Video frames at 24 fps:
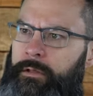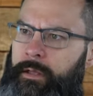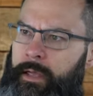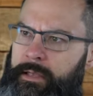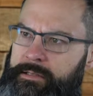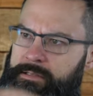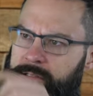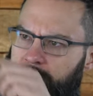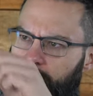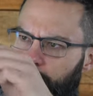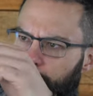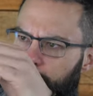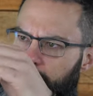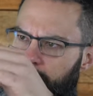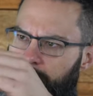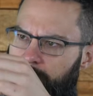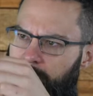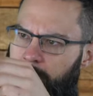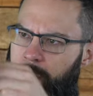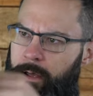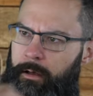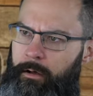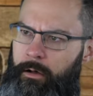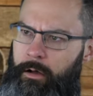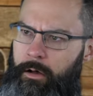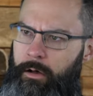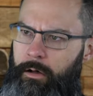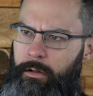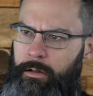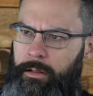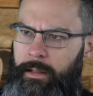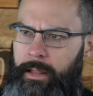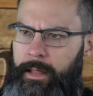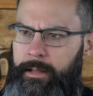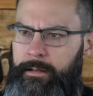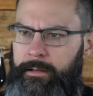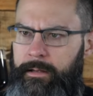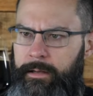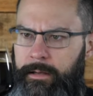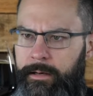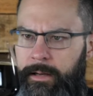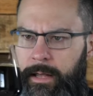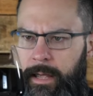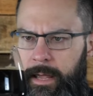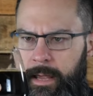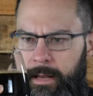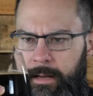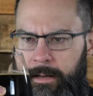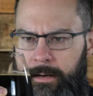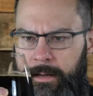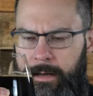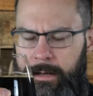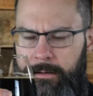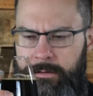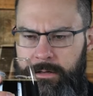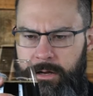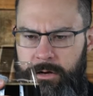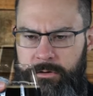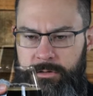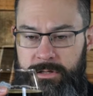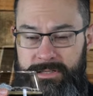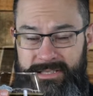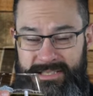Has a little bit of an alcohol leg kind of hanging on there.